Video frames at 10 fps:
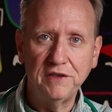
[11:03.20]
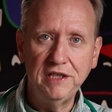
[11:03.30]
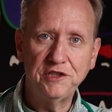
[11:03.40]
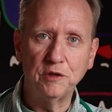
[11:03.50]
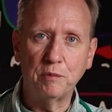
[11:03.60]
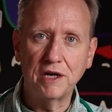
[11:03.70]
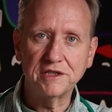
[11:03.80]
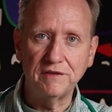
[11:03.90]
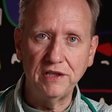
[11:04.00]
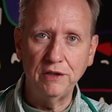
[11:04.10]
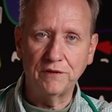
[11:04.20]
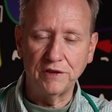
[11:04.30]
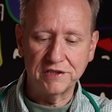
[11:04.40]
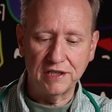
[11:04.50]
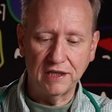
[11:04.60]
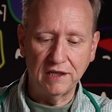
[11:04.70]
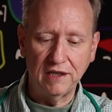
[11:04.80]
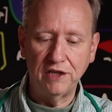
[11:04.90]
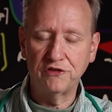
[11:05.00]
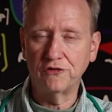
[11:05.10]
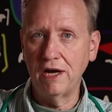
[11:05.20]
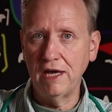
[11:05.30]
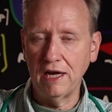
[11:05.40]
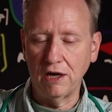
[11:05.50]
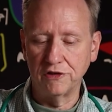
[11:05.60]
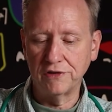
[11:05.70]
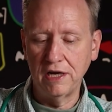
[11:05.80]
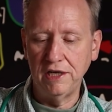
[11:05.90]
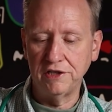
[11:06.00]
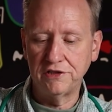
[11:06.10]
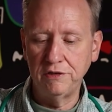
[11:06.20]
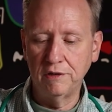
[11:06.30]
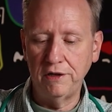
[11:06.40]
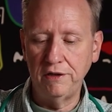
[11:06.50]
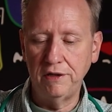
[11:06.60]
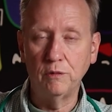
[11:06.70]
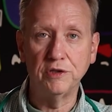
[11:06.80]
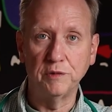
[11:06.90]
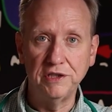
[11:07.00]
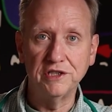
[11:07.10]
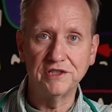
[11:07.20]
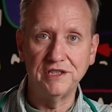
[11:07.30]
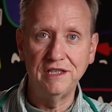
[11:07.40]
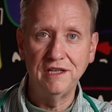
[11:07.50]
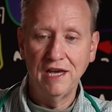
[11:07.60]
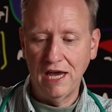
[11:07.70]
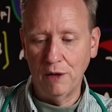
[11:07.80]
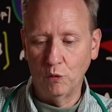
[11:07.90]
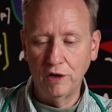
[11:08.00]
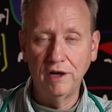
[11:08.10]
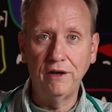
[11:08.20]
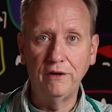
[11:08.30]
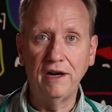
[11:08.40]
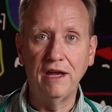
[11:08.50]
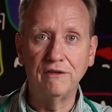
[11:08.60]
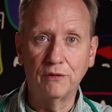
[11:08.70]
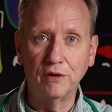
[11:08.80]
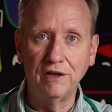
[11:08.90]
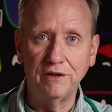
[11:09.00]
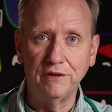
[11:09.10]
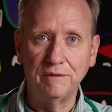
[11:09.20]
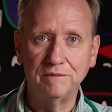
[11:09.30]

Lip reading: need to, pause the video for a second and try it out. Try it at 200, which we just did, and 100 and 400.